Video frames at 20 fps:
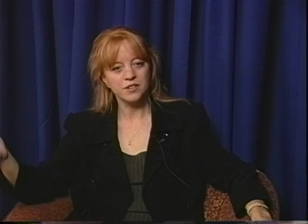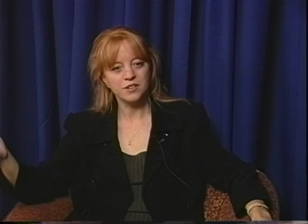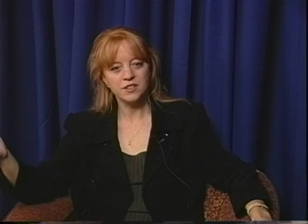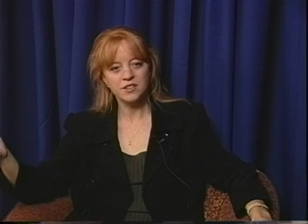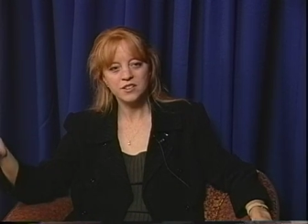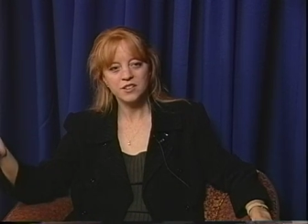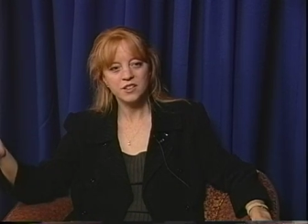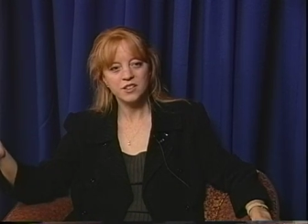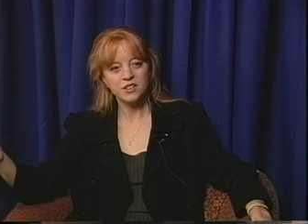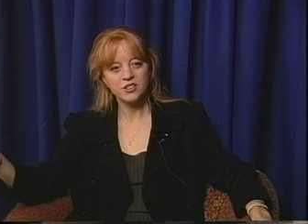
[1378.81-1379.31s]
and
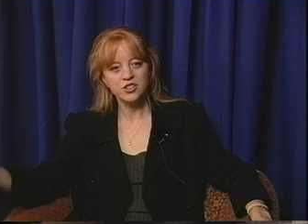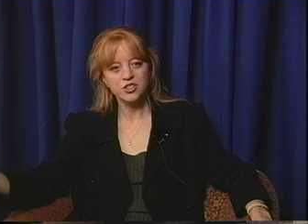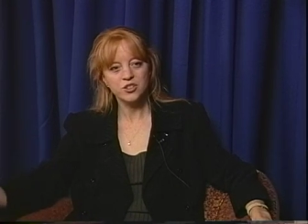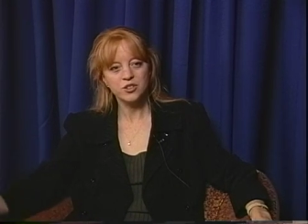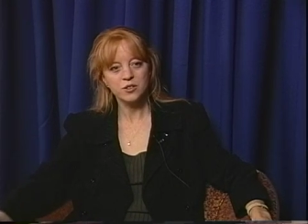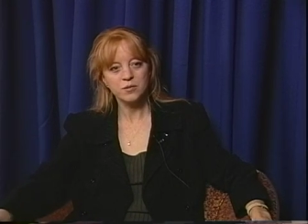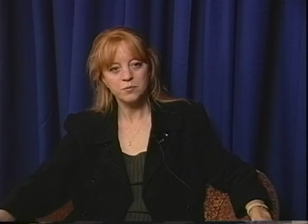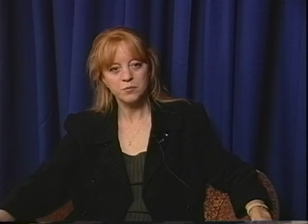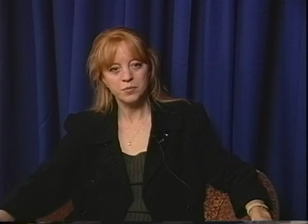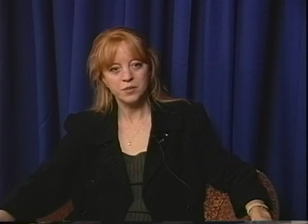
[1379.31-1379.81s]
it
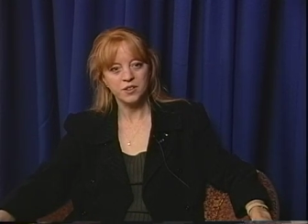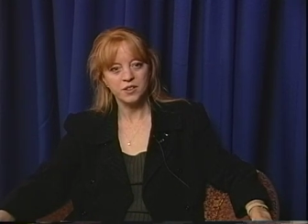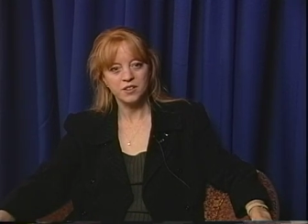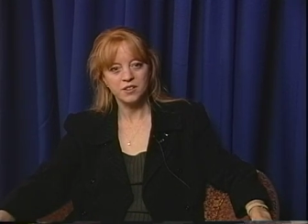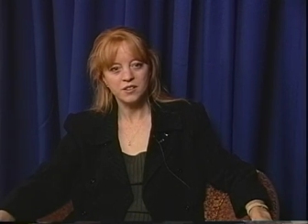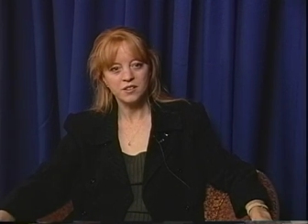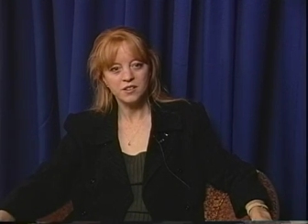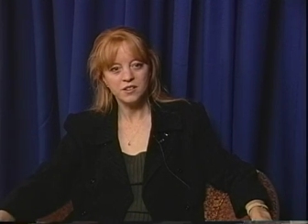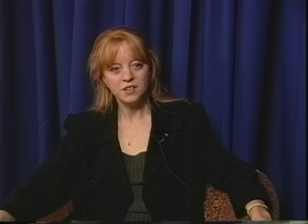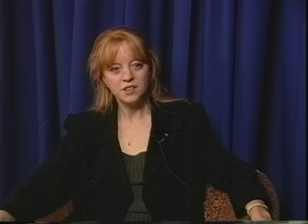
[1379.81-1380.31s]
shouldn't
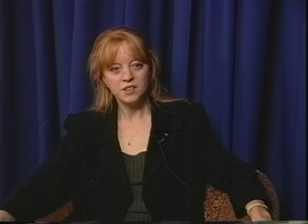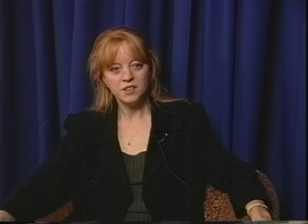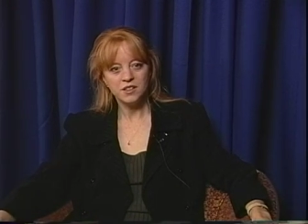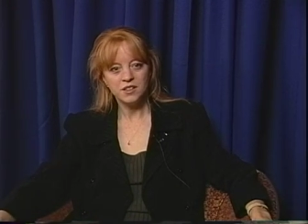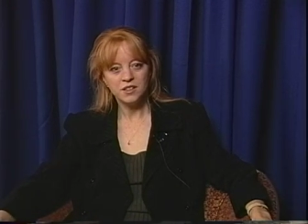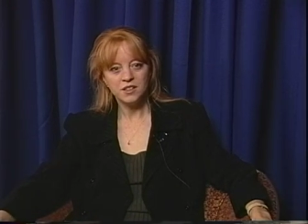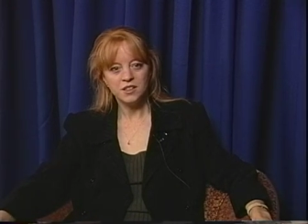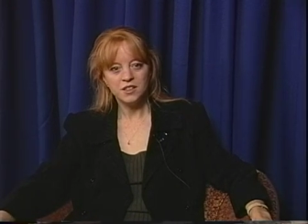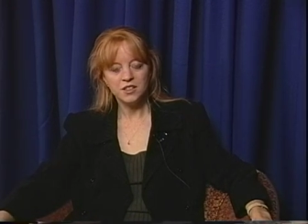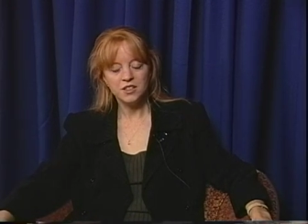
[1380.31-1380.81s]
be.
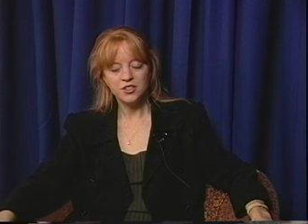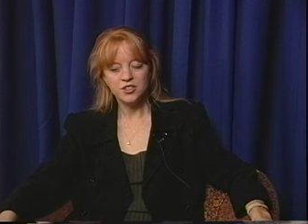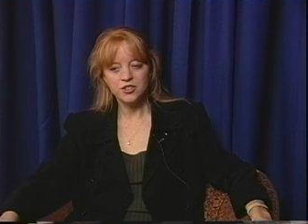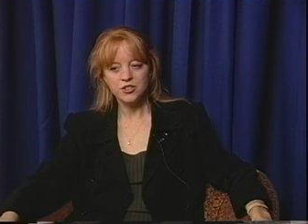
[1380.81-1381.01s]
It